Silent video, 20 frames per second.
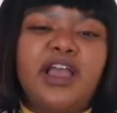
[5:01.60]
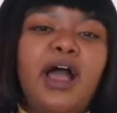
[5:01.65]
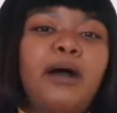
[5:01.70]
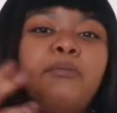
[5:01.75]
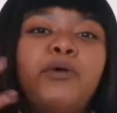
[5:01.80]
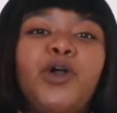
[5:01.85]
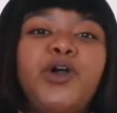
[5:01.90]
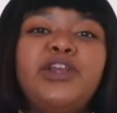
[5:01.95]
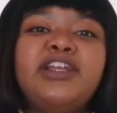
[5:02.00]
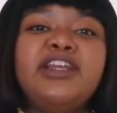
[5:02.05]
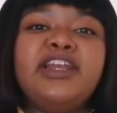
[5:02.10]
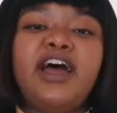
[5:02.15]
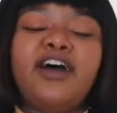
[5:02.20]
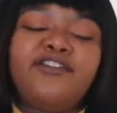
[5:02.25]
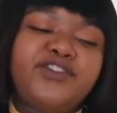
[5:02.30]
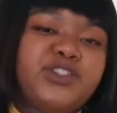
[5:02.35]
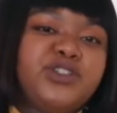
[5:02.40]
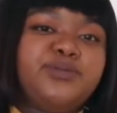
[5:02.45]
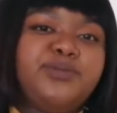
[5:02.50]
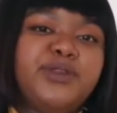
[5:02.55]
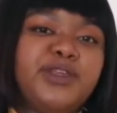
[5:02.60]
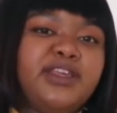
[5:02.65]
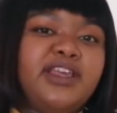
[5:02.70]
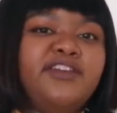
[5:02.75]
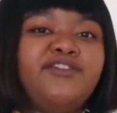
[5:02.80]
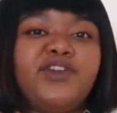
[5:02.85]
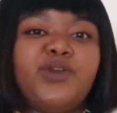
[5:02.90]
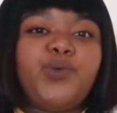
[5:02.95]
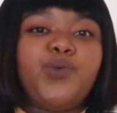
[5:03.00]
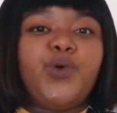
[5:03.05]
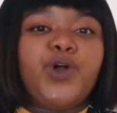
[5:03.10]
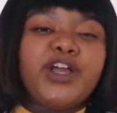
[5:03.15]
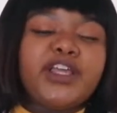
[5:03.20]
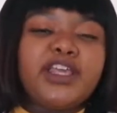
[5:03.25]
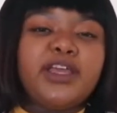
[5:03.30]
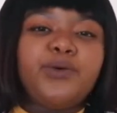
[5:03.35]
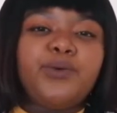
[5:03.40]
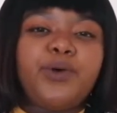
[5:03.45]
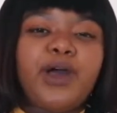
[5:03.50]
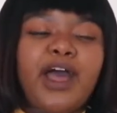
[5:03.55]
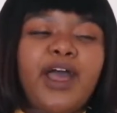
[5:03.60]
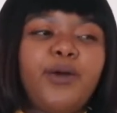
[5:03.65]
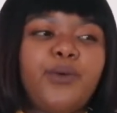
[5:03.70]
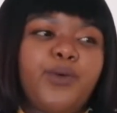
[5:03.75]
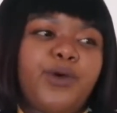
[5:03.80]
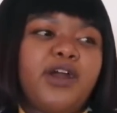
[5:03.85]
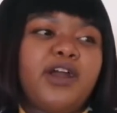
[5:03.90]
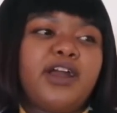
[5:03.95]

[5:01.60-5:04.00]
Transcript: I'm good enough to be even working where I